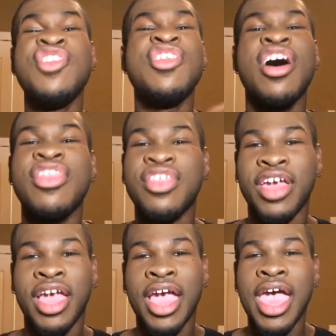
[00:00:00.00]

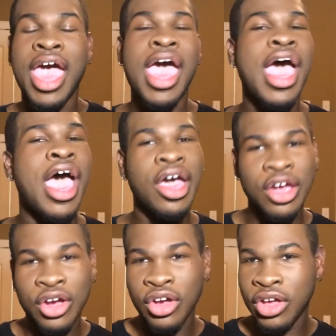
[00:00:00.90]
Nothing. I
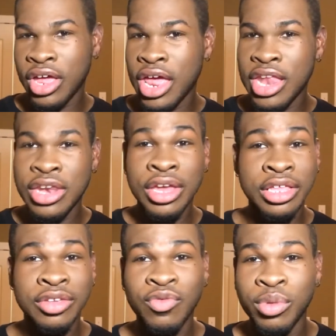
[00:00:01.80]
heard
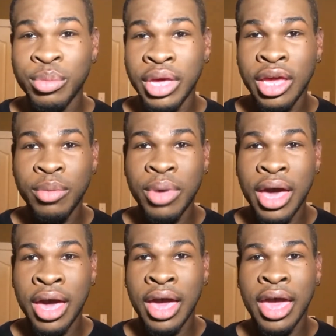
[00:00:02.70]
nothing from
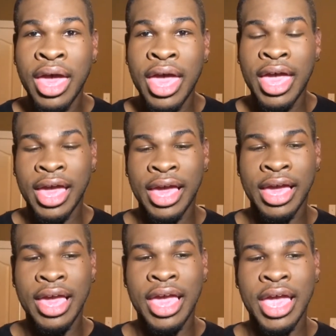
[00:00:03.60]
Beanpie.
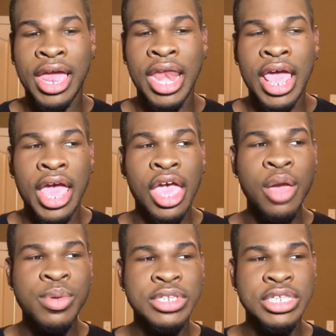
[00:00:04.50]
And
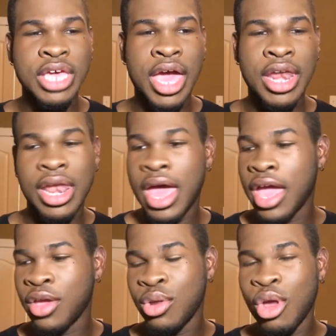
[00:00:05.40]
it was just kind of
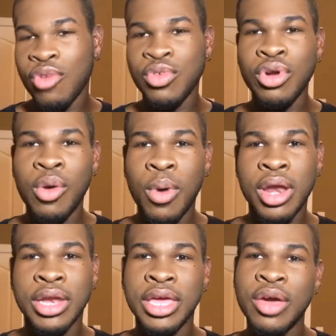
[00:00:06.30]
like, you know, if you don't want
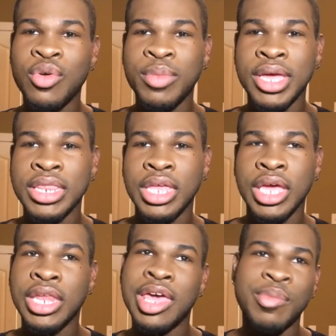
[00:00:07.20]
to deal with me,
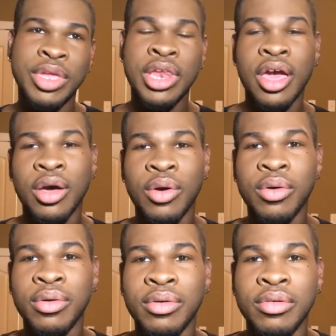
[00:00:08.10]
then let me know.
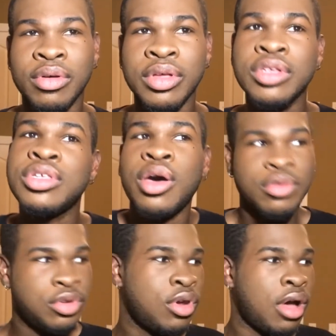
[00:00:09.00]

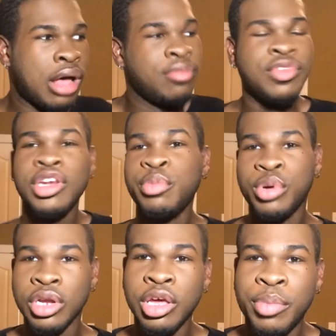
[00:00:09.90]
So, you know, I'm finna
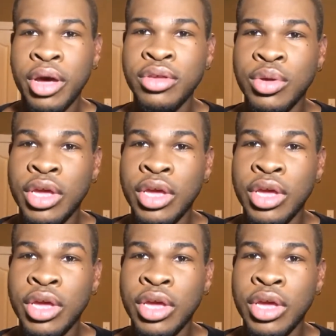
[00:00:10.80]
pull up on you.